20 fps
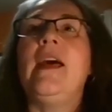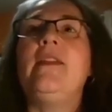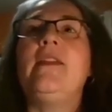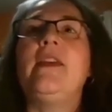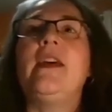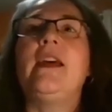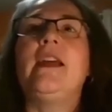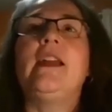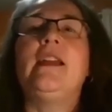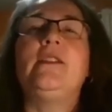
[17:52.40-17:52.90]

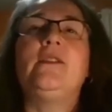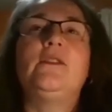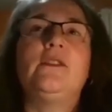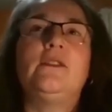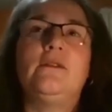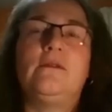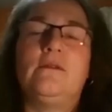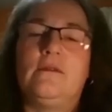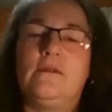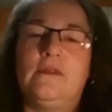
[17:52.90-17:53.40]
And then
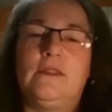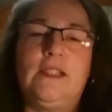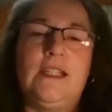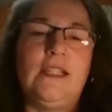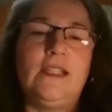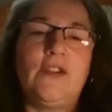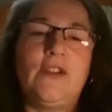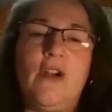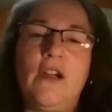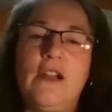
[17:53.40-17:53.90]

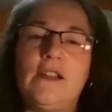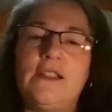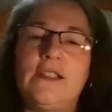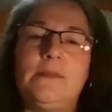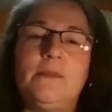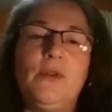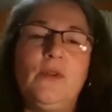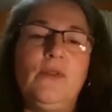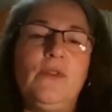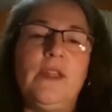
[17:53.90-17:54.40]

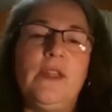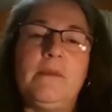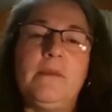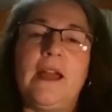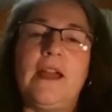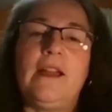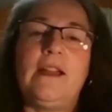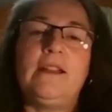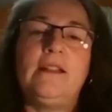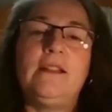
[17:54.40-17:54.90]
detox smoothie,
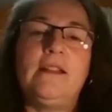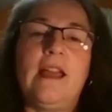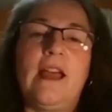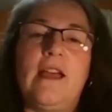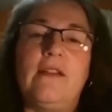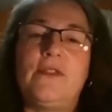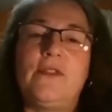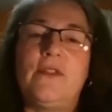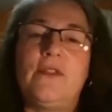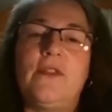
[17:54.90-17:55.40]
man,
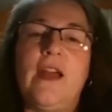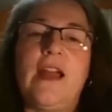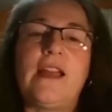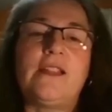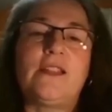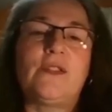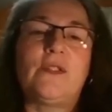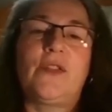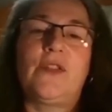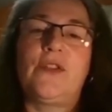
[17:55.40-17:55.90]
after
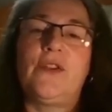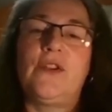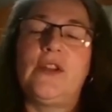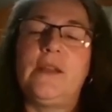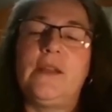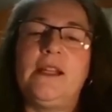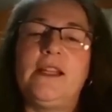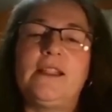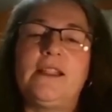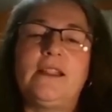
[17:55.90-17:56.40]
that. So
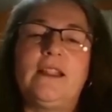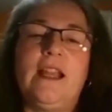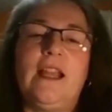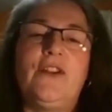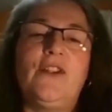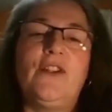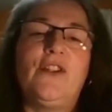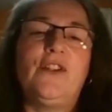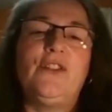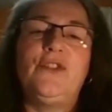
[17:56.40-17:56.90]
30 minutes
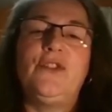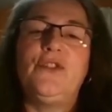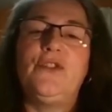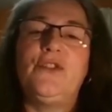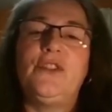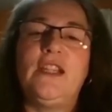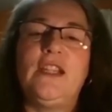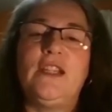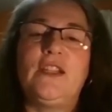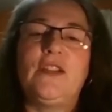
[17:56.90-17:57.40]
later, you do
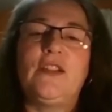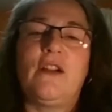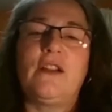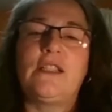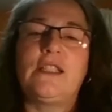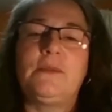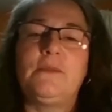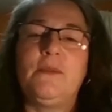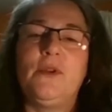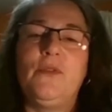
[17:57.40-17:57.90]
your
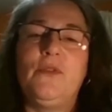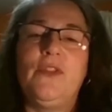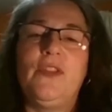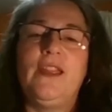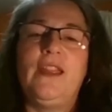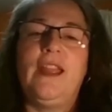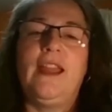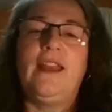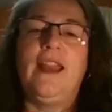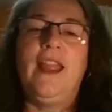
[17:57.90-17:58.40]
detox
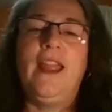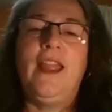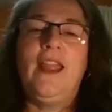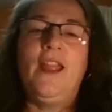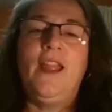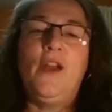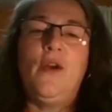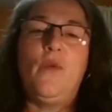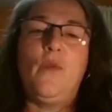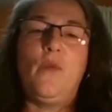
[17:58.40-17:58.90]
smoothie and
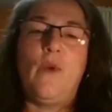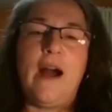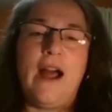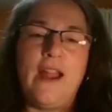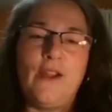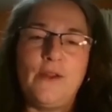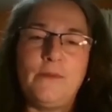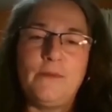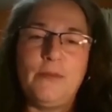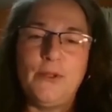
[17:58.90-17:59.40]

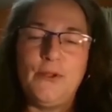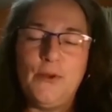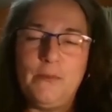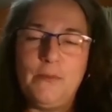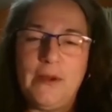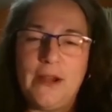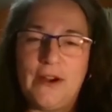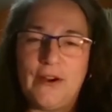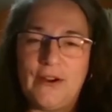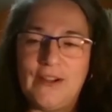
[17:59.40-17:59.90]
wild
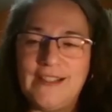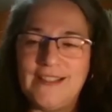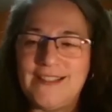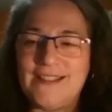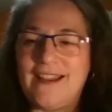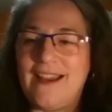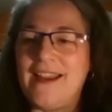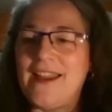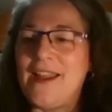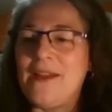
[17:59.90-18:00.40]
blueberries.
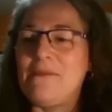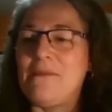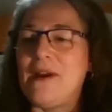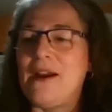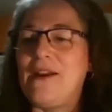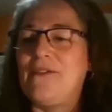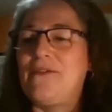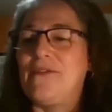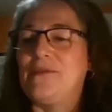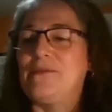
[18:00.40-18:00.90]
I get
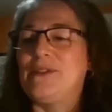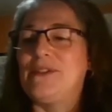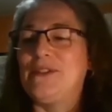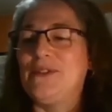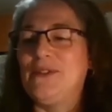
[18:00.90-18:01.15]
mine from